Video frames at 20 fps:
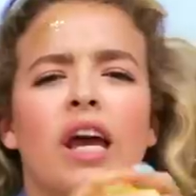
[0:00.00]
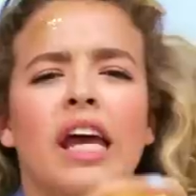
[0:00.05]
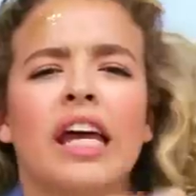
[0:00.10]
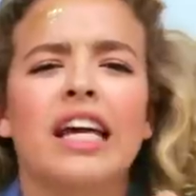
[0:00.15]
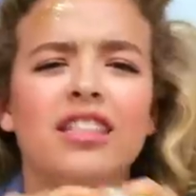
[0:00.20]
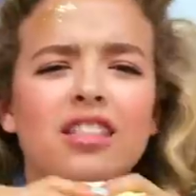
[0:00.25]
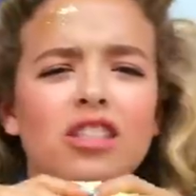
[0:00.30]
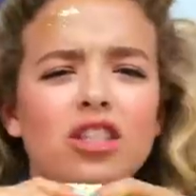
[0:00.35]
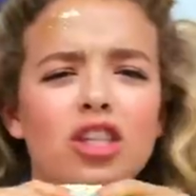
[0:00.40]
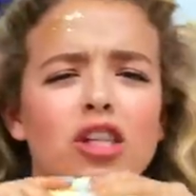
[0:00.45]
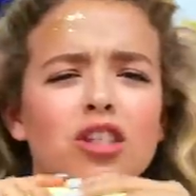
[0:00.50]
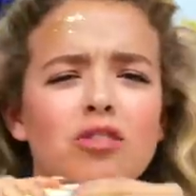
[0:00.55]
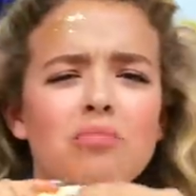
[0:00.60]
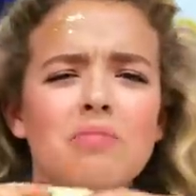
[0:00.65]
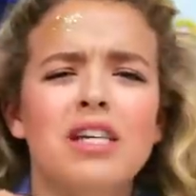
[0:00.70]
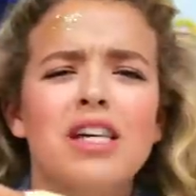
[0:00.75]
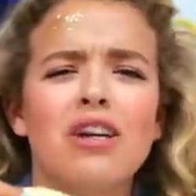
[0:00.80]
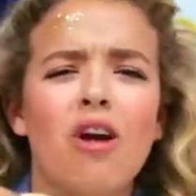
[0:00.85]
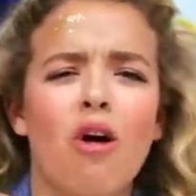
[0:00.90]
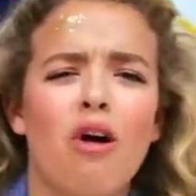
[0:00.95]
Okay, is it just
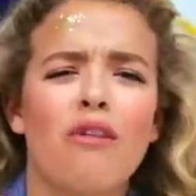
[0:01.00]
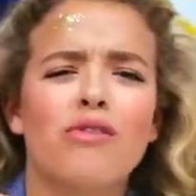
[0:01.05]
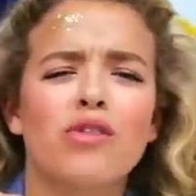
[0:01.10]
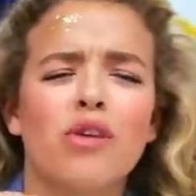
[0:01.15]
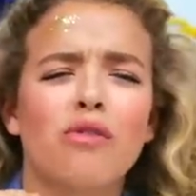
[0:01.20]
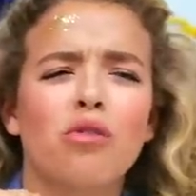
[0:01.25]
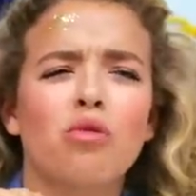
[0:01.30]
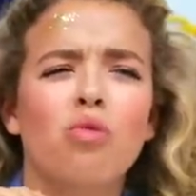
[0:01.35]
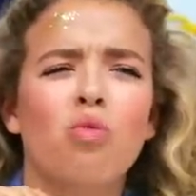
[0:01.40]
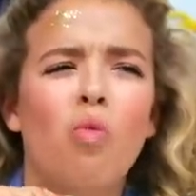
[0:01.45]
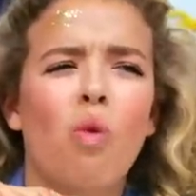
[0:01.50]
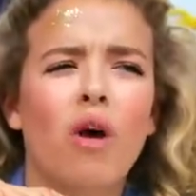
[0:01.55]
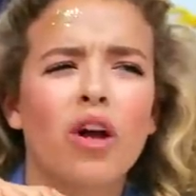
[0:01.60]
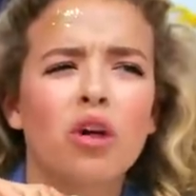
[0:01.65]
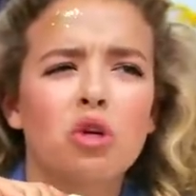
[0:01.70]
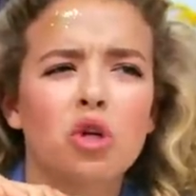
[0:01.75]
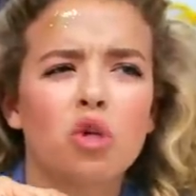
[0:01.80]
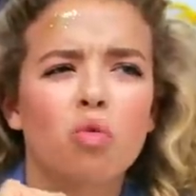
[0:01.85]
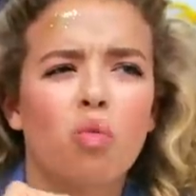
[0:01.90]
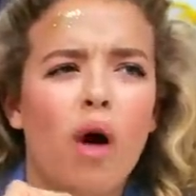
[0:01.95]
me or have you ever
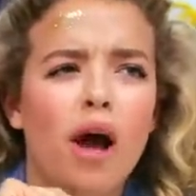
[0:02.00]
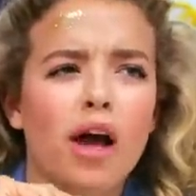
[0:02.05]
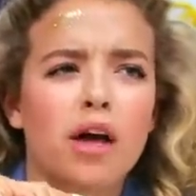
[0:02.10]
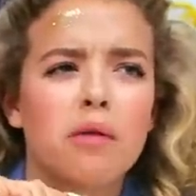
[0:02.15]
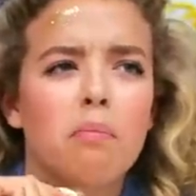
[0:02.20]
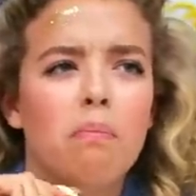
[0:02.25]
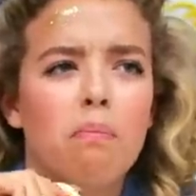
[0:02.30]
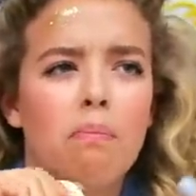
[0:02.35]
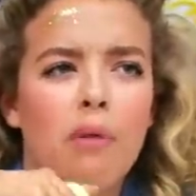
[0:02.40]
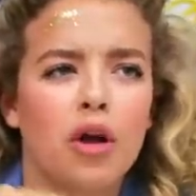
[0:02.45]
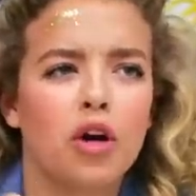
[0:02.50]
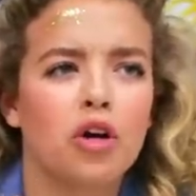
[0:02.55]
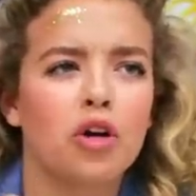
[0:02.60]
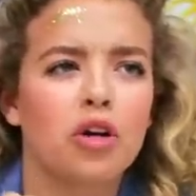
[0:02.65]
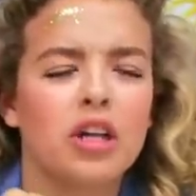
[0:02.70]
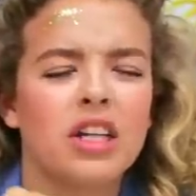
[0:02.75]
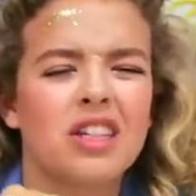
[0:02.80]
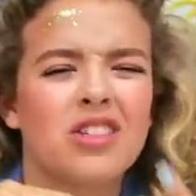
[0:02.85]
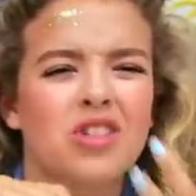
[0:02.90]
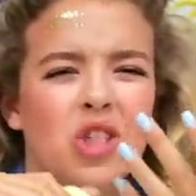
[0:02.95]
wondered why
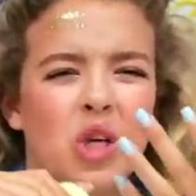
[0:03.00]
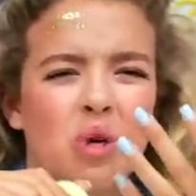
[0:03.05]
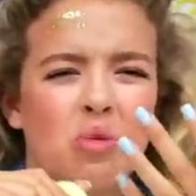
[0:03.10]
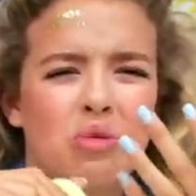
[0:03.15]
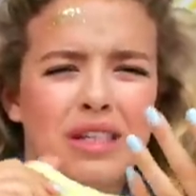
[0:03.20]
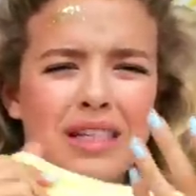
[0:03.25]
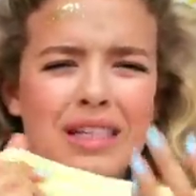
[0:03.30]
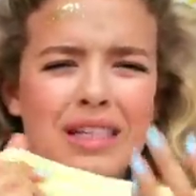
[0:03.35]
butter is so